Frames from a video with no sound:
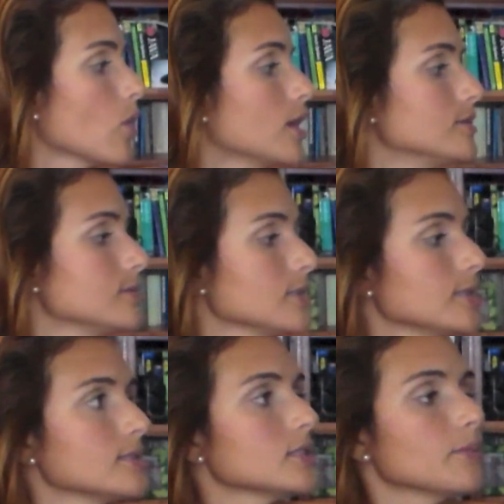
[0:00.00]
want
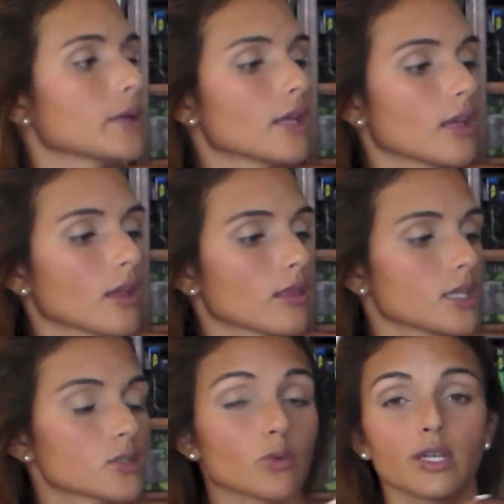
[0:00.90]
it to be
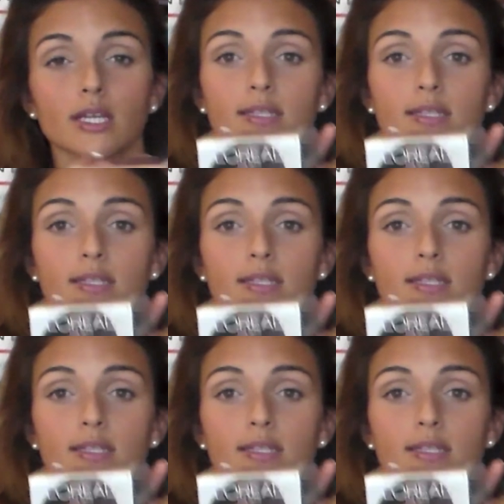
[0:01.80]
this one.